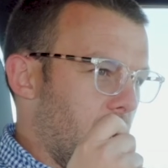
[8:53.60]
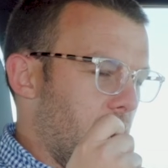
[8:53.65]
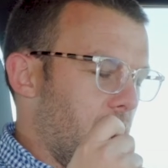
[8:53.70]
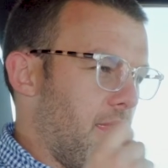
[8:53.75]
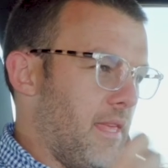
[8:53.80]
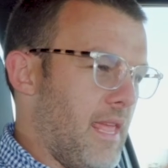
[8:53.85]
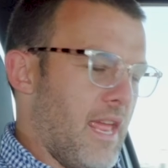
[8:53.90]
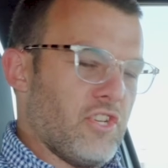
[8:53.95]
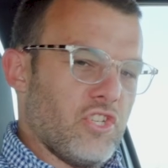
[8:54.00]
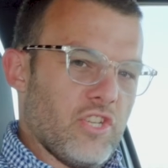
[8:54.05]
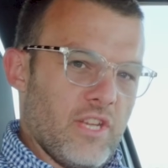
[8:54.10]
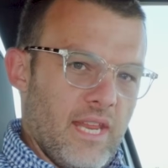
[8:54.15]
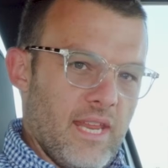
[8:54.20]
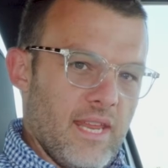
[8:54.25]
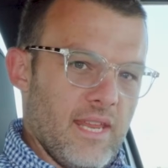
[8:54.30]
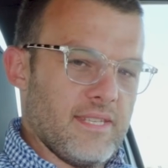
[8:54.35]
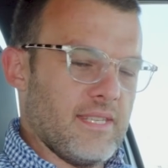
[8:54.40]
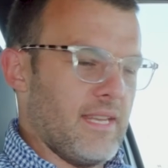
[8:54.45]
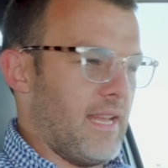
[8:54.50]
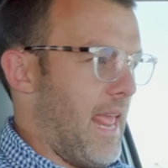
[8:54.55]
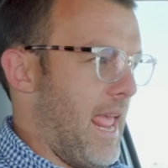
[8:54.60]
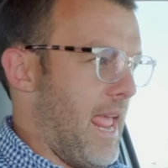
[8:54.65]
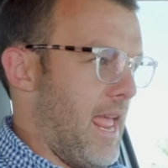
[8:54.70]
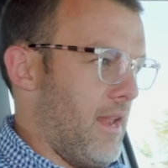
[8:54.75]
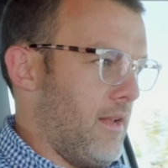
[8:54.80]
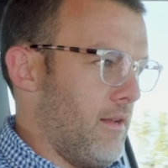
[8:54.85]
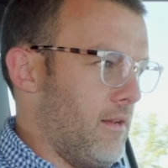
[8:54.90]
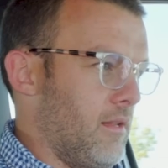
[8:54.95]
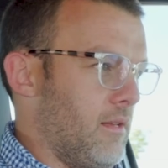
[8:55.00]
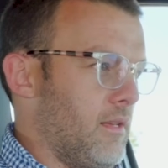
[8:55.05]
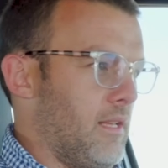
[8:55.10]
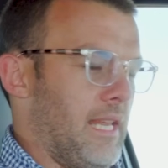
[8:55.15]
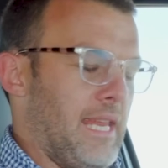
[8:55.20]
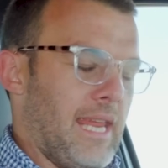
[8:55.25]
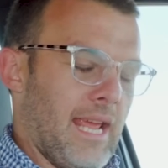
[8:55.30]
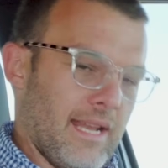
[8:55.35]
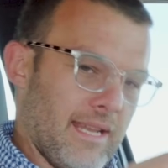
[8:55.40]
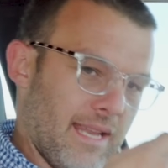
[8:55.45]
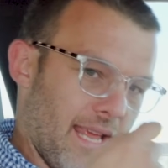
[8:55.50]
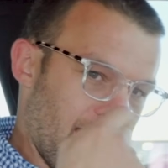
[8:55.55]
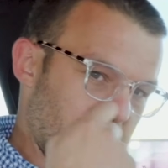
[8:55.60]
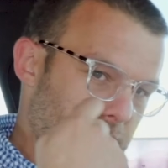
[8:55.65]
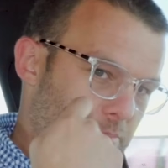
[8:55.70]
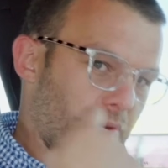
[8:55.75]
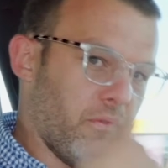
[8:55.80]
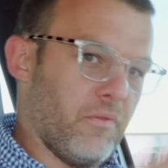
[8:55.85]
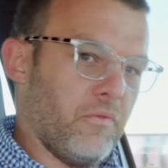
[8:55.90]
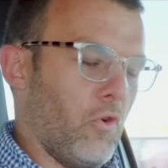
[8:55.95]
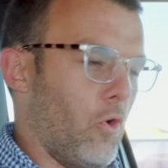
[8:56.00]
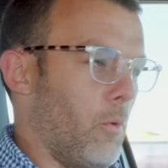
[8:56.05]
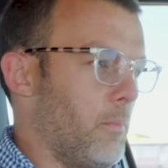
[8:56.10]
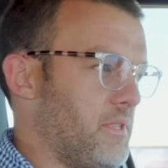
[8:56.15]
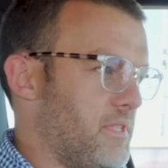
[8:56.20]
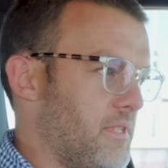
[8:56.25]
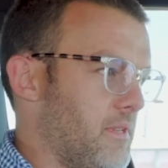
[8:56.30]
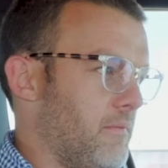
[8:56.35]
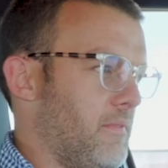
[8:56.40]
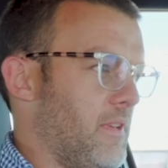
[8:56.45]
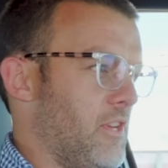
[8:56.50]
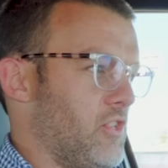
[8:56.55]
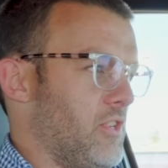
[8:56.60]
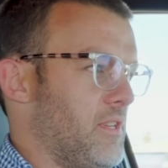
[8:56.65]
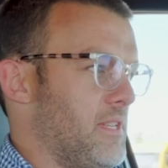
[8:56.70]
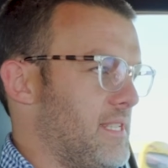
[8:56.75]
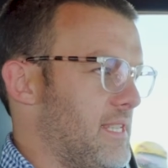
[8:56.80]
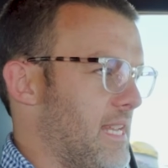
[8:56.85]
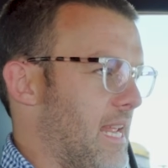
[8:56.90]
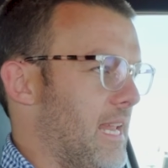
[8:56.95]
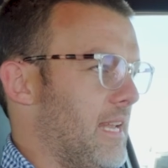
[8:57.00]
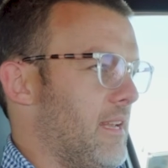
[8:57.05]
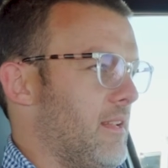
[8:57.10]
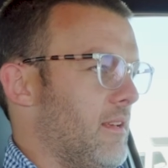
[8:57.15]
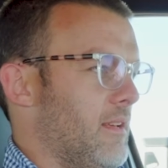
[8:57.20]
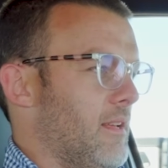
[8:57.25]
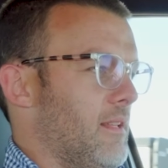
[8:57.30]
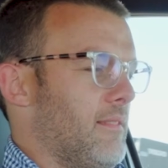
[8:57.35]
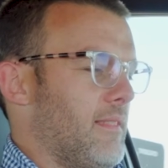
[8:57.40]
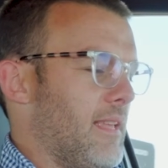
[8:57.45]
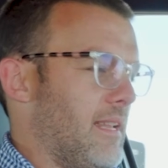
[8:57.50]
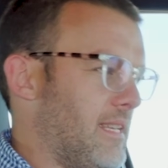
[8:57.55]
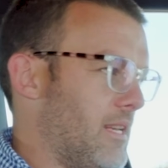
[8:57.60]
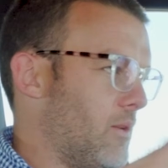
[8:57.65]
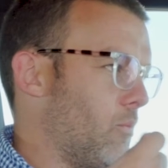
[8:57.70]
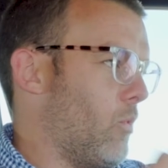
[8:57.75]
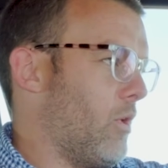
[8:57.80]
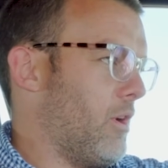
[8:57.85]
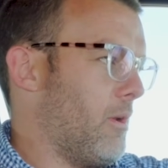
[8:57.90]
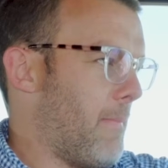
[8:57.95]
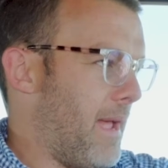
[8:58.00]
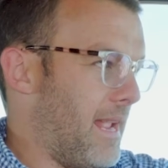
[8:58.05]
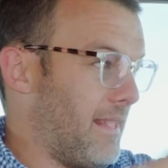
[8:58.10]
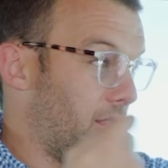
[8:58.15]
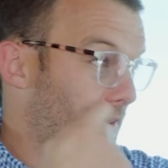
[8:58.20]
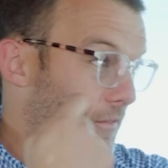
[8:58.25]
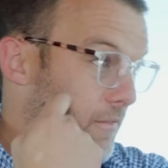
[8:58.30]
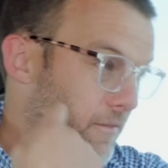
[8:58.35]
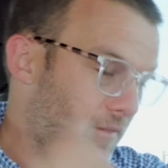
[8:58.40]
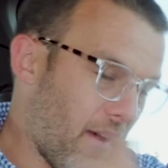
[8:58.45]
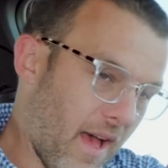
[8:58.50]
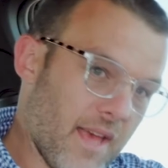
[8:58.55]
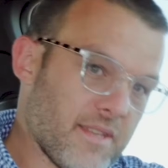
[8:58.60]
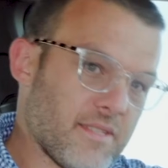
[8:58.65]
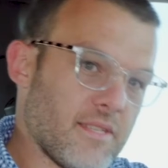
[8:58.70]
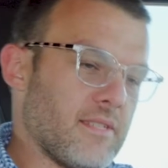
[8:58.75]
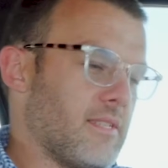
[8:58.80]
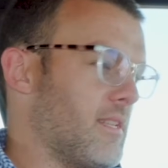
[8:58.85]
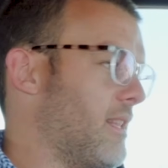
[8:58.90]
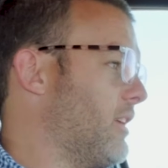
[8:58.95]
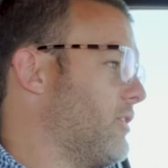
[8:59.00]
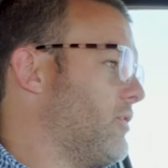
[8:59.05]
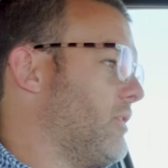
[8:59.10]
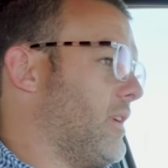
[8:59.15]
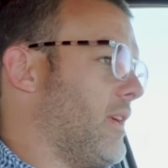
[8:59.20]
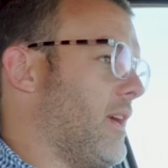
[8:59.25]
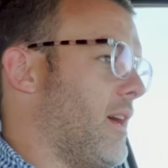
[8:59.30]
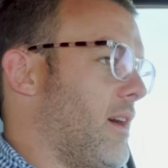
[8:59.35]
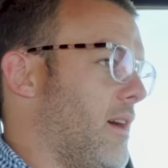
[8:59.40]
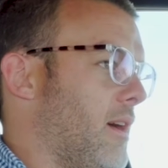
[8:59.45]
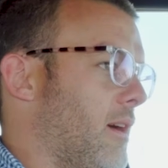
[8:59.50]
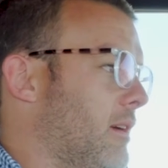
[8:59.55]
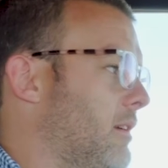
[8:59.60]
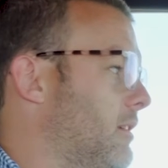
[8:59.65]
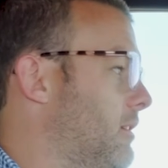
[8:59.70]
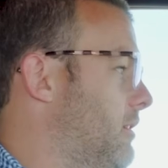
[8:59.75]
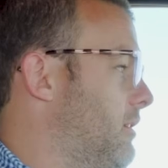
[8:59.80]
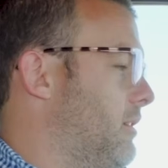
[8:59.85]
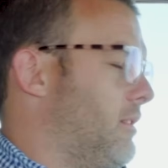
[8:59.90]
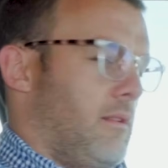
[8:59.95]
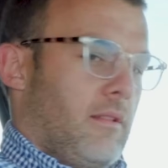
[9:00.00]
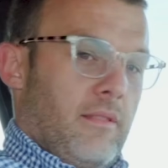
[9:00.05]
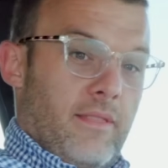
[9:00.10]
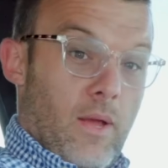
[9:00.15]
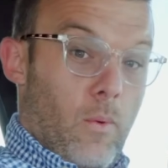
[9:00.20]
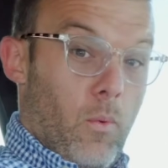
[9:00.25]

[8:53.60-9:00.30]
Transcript: The engineers at Hyundai's performance division said they didn't want to make the fastest electric car, they